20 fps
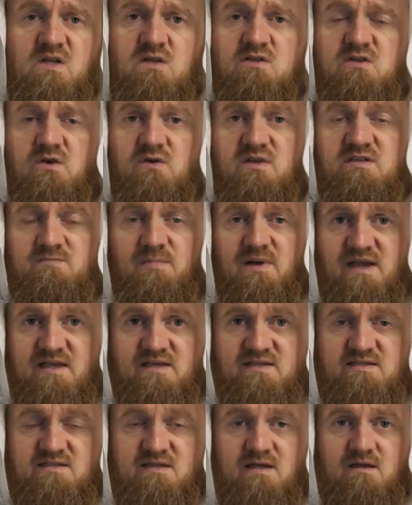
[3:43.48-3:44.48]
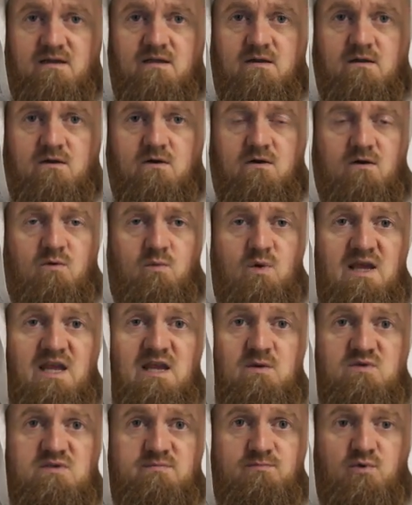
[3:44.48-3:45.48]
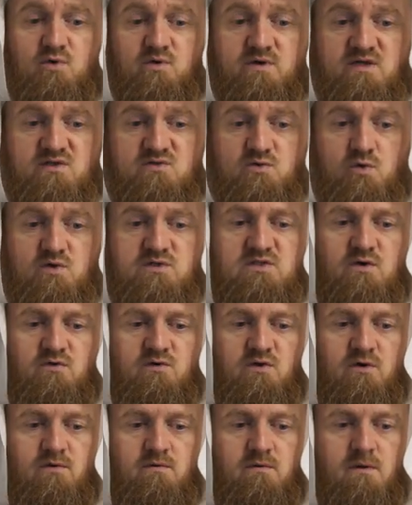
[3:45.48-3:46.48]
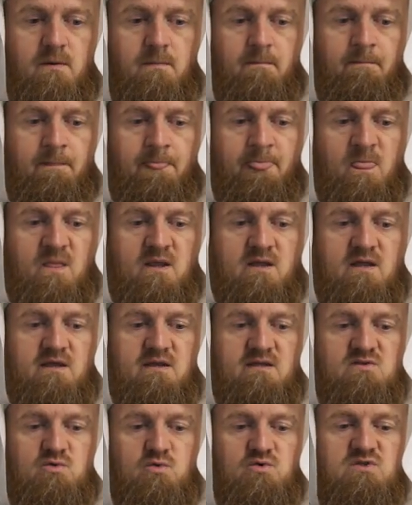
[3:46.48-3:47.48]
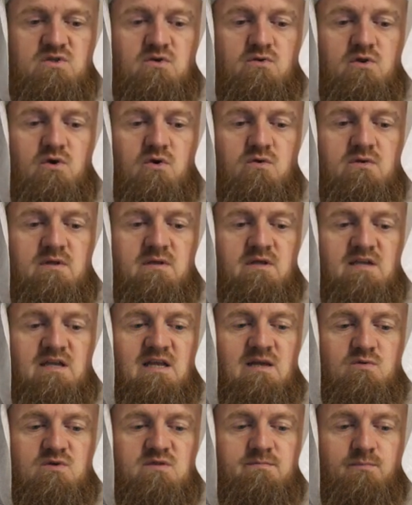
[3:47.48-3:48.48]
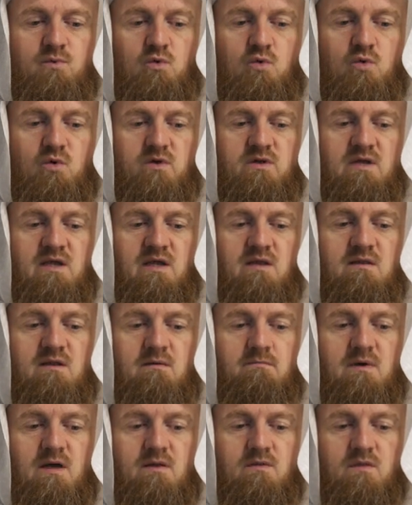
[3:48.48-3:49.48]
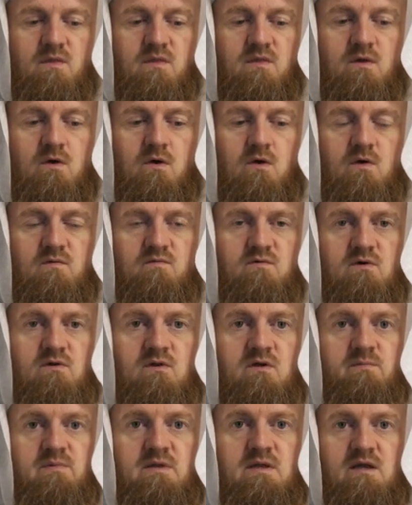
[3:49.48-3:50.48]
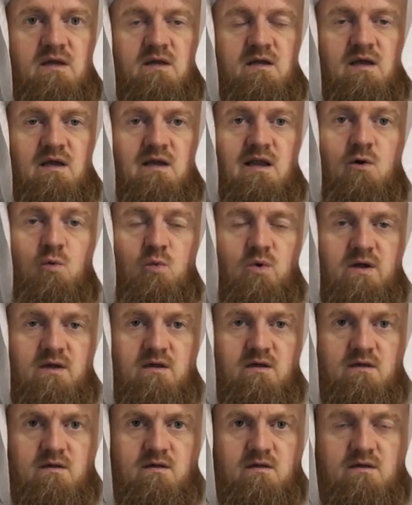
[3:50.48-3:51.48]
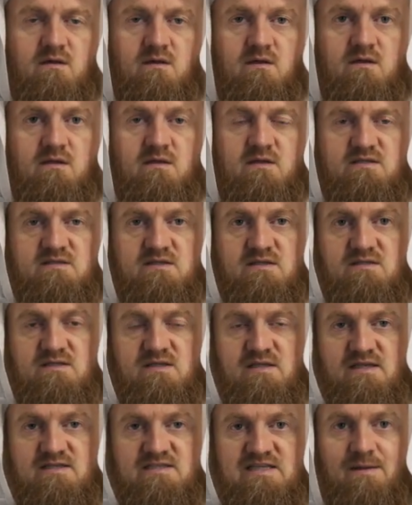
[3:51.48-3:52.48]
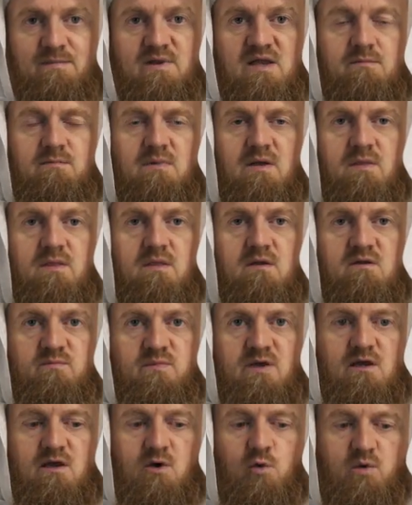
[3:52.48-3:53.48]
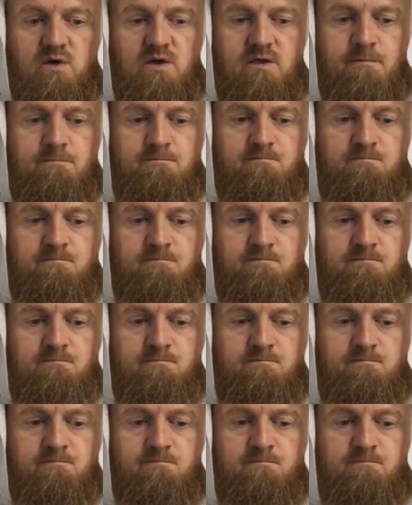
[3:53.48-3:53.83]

So his place where he was born is also known. It is also known that he was born in the month of Rabi' al-Awwal. This is the Islamic month, Rabi' al-Awwal.